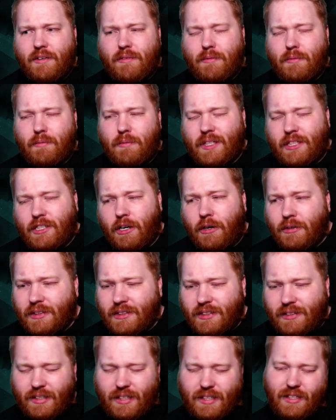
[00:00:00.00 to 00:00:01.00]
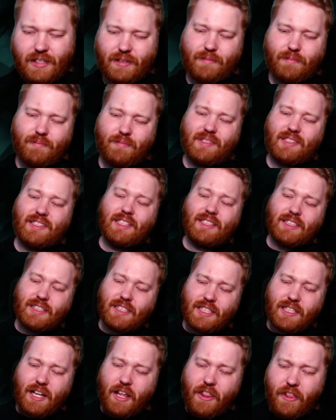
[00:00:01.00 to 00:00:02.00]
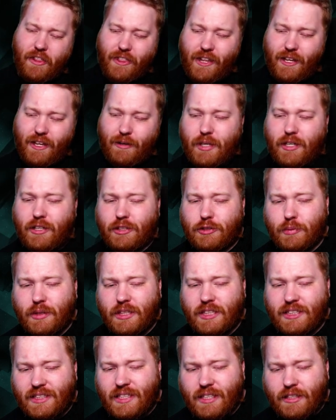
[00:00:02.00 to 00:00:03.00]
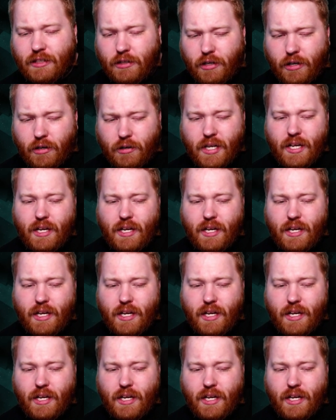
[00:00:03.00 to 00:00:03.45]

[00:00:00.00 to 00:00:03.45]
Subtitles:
we don't. This is another thing because we still don't know.